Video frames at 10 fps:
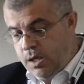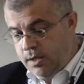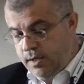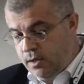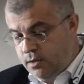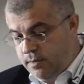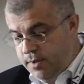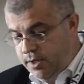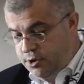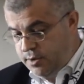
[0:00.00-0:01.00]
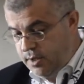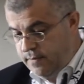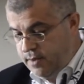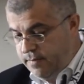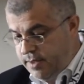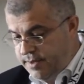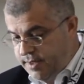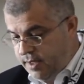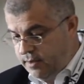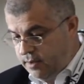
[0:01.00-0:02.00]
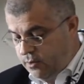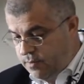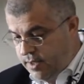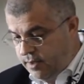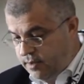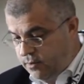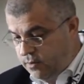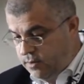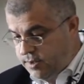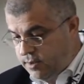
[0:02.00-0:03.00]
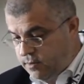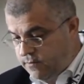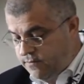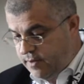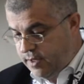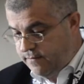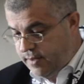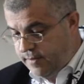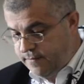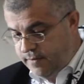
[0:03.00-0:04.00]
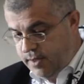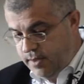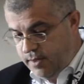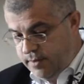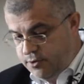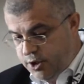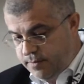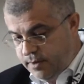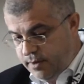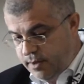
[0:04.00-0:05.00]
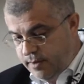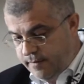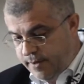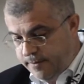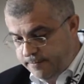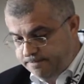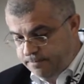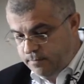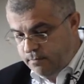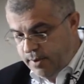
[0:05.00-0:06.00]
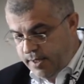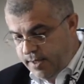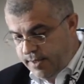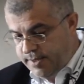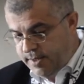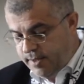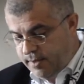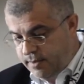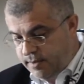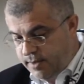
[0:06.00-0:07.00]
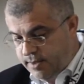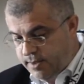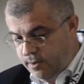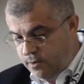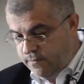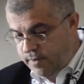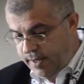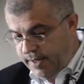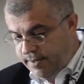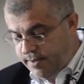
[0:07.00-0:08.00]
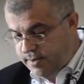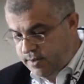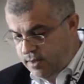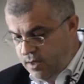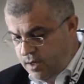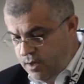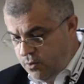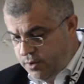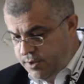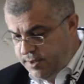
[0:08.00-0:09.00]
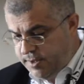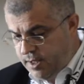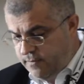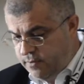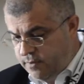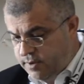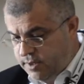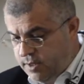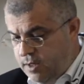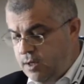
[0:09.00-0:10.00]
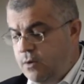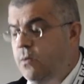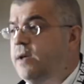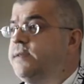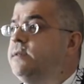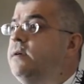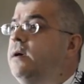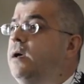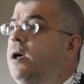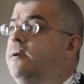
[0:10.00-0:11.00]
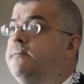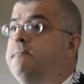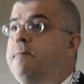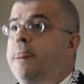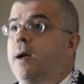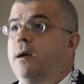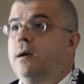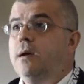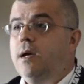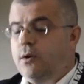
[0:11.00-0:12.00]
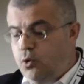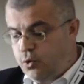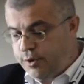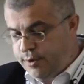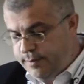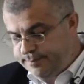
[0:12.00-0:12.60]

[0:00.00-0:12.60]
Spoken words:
the condemnation given by the Second Ecumenical Council of 553 in chapter 11, by extending the list of heretics, Origen's name was once again included.